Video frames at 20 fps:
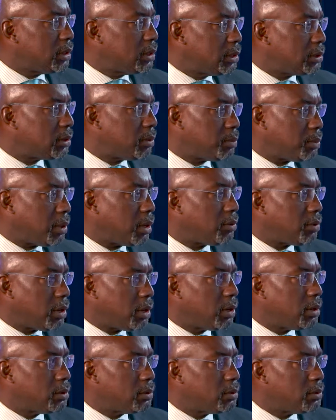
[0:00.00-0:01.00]
is a
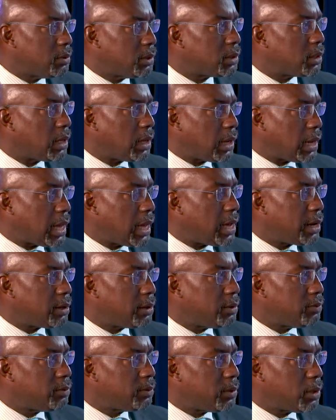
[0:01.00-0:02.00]
borough with a lot
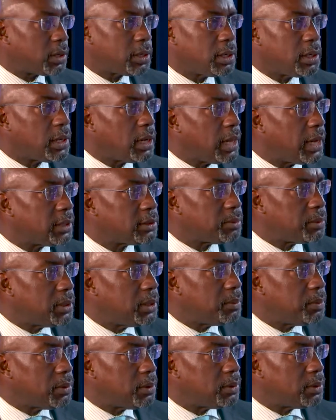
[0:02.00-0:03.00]
of working class
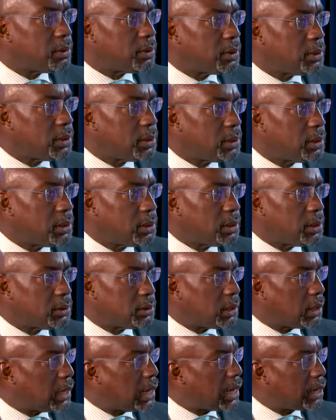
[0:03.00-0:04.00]
people. There's
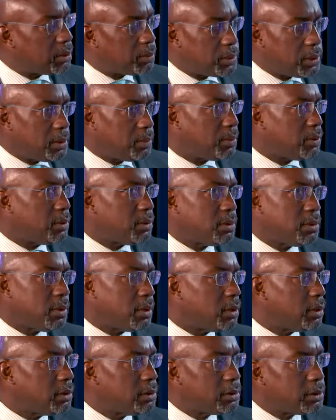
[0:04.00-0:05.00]
a lot of people
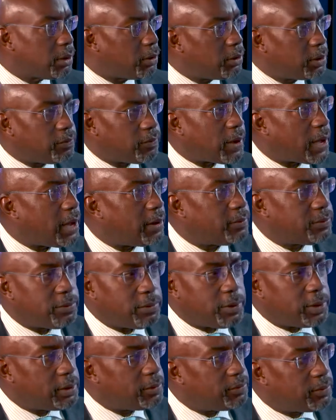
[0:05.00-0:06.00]
who earn
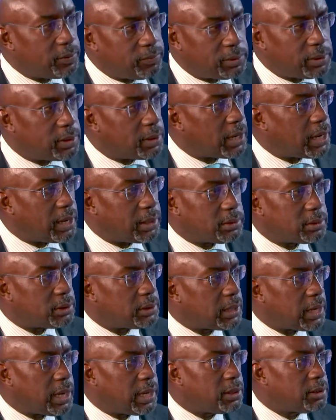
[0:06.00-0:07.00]
$35,000, $40,000,
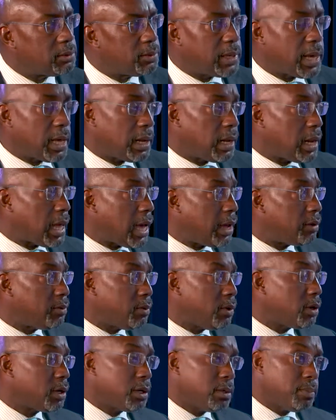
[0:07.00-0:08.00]
$50,000. We got a lot of
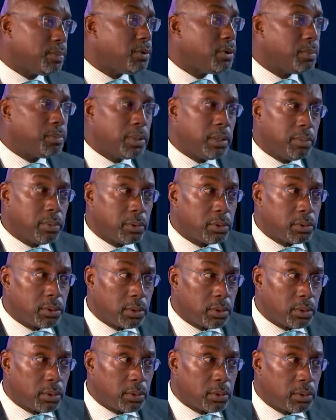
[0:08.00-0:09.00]
working poor people
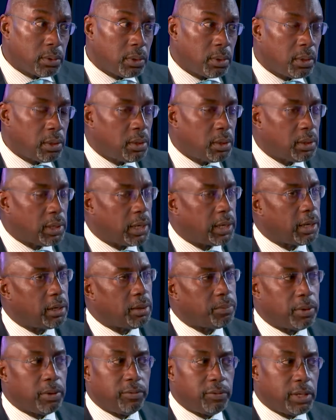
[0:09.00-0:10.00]
too. They get
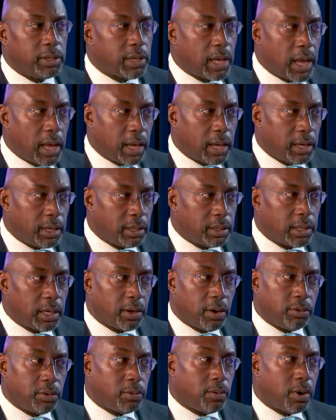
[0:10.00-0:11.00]
up every day and they
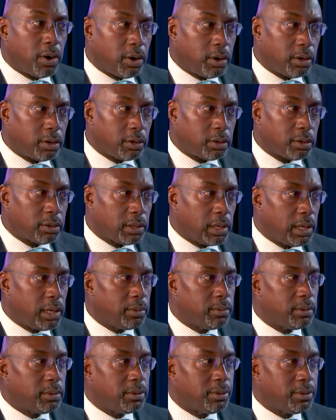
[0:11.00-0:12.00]
go to work,
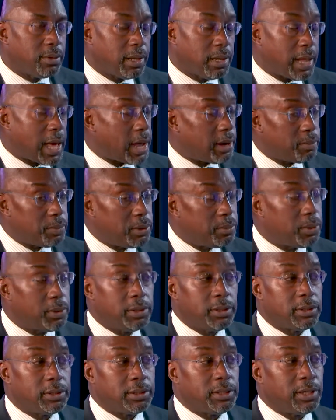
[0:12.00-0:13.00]
and a lot of people
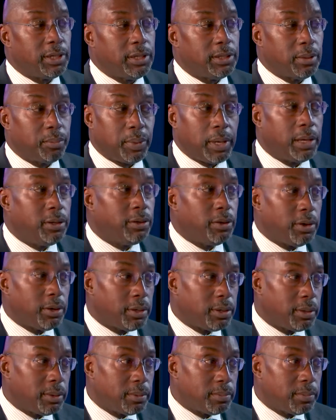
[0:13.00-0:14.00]
in the city depend on
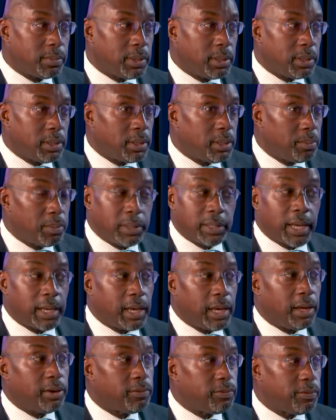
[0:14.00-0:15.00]
them, but they
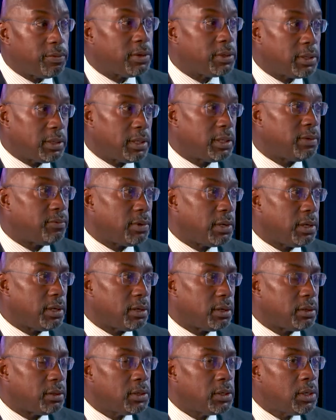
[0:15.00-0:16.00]
can't afford to live
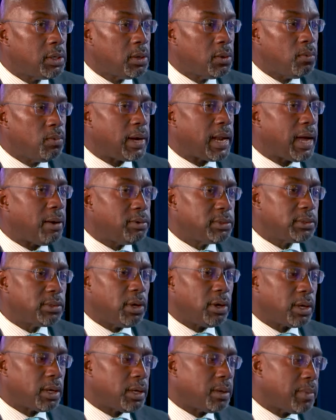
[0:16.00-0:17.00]
here. What I was
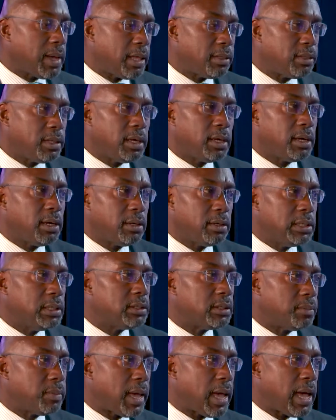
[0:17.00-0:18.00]
talking about there is
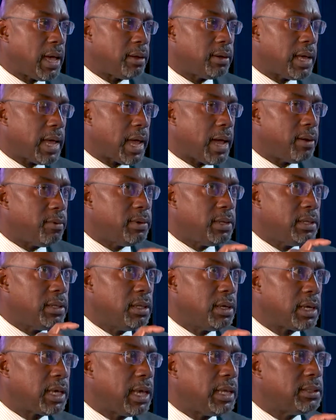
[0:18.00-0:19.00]
about how we
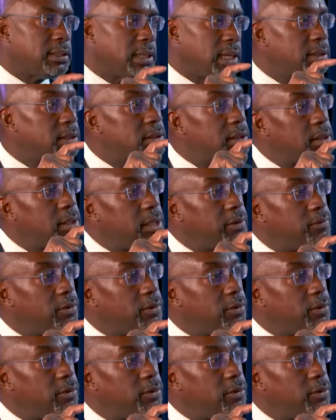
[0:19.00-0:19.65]
look at density